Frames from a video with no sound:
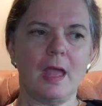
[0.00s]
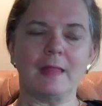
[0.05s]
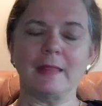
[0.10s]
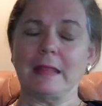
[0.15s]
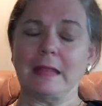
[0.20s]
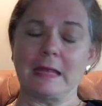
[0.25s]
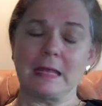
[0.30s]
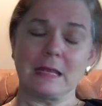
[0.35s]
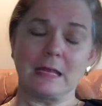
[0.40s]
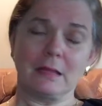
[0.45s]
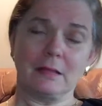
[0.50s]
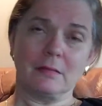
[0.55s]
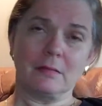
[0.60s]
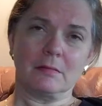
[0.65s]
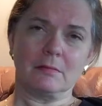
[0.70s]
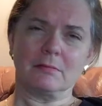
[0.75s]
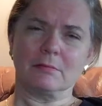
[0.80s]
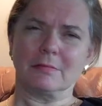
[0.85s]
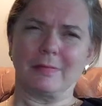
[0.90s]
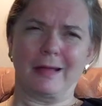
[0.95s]
And they needed,
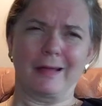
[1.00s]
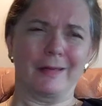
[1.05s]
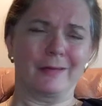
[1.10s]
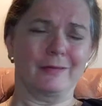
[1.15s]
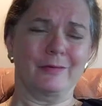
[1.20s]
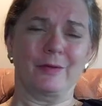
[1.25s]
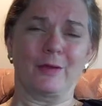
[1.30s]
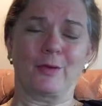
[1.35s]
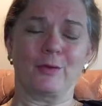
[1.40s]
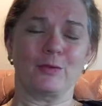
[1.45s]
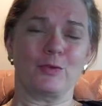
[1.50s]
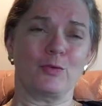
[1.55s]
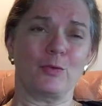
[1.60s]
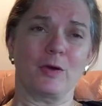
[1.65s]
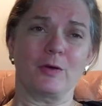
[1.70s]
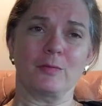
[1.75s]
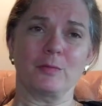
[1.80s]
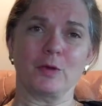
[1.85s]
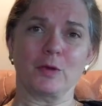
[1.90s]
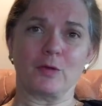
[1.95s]
I don't know,
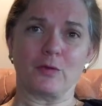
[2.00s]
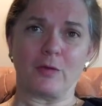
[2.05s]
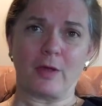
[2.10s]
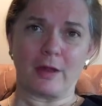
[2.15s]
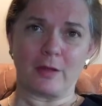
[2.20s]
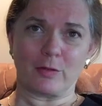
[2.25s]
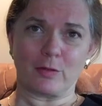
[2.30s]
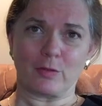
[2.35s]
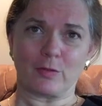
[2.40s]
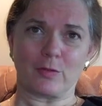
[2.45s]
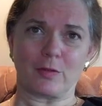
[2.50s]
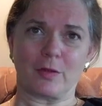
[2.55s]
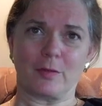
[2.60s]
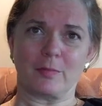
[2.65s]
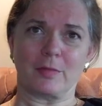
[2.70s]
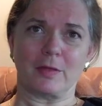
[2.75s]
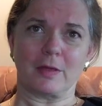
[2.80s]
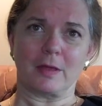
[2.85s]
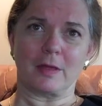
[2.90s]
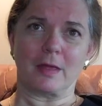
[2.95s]
12 more credits or
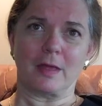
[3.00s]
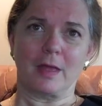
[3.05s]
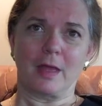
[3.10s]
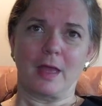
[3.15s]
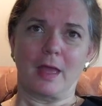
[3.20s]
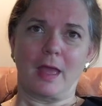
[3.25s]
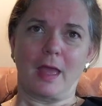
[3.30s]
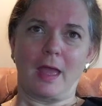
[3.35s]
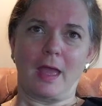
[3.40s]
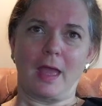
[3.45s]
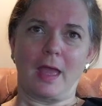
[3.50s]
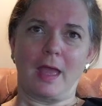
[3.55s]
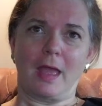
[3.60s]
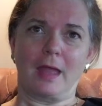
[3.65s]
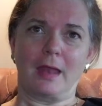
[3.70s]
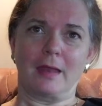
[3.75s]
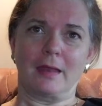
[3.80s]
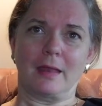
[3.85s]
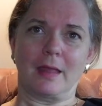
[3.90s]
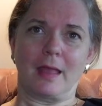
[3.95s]
something.
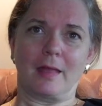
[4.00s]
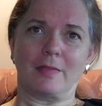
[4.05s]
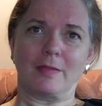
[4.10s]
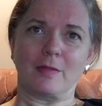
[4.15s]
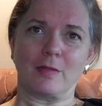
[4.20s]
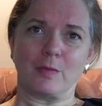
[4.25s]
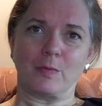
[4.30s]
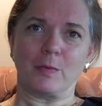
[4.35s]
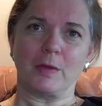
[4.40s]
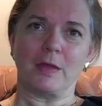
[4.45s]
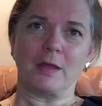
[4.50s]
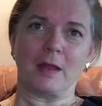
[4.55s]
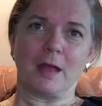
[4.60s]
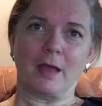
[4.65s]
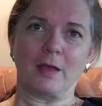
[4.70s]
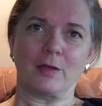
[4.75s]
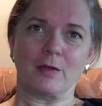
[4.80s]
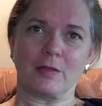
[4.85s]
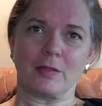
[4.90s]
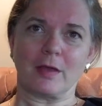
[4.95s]
And at the speed
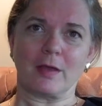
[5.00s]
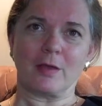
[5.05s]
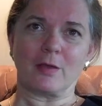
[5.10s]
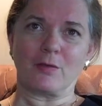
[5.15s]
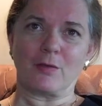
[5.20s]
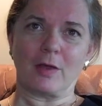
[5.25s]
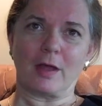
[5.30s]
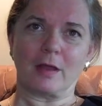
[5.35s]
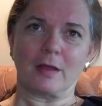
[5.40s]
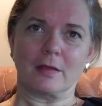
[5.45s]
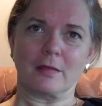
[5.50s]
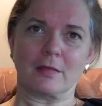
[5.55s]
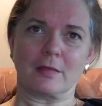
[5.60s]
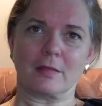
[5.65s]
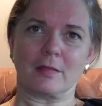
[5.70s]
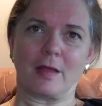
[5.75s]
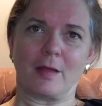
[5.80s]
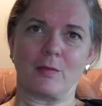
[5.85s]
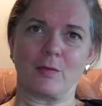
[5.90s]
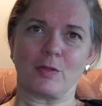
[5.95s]
I could take
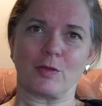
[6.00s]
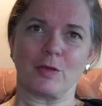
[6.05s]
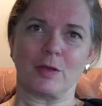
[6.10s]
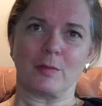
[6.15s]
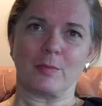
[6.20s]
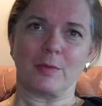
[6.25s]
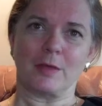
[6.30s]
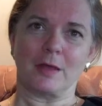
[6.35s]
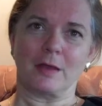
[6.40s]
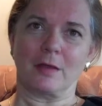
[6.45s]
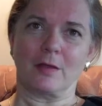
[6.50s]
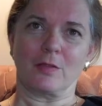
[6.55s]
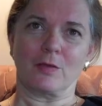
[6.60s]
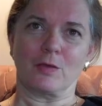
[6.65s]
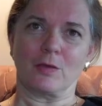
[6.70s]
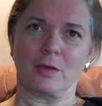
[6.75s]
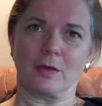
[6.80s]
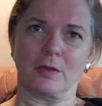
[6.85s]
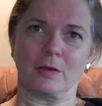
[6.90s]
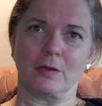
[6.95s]
credits, that was going to be another
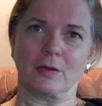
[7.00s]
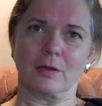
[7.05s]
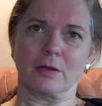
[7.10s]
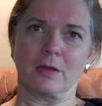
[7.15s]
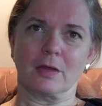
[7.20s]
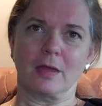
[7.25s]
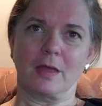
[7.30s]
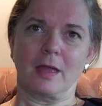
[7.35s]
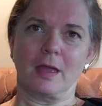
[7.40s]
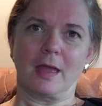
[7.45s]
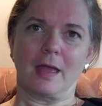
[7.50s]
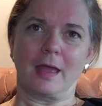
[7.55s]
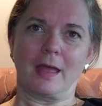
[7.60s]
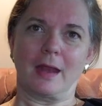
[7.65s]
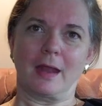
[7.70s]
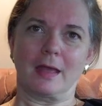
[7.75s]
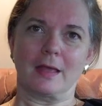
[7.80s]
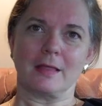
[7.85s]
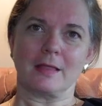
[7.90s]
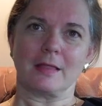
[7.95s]
year.
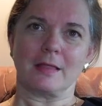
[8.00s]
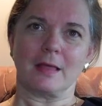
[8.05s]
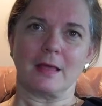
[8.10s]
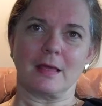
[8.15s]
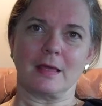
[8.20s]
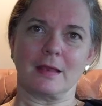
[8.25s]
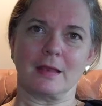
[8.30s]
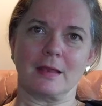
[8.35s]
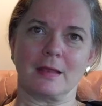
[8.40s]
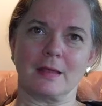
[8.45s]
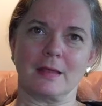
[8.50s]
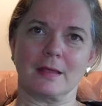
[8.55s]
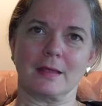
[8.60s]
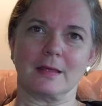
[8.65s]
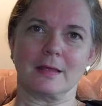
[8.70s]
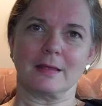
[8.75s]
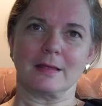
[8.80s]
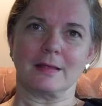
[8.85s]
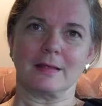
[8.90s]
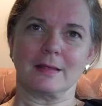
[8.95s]
And I said,
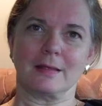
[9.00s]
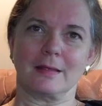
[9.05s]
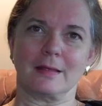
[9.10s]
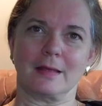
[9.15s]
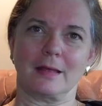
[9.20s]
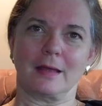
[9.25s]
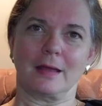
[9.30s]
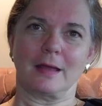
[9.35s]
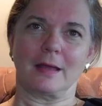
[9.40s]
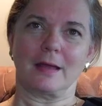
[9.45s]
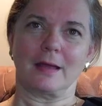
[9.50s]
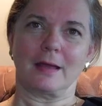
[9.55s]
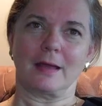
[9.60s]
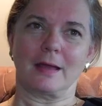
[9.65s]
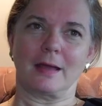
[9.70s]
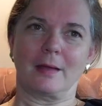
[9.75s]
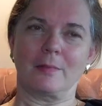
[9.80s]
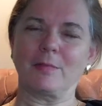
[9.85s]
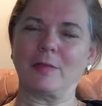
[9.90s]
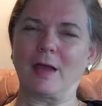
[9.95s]

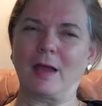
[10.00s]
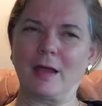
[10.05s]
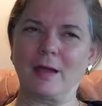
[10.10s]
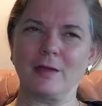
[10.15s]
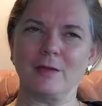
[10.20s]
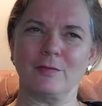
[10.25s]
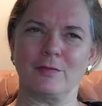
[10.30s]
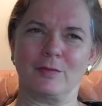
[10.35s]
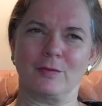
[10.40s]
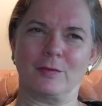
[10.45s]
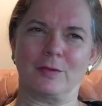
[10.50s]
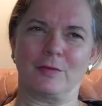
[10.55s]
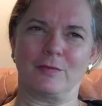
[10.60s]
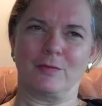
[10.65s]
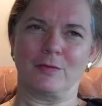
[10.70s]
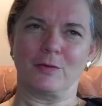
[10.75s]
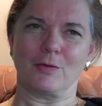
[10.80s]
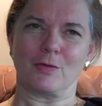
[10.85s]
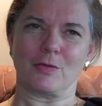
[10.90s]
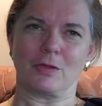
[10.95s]
I'm tired of doing
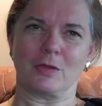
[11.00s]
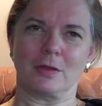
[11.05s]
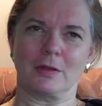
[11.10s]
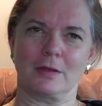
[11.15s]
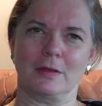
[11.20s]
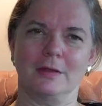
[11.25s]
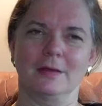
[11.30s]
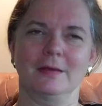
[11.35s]
Fusion.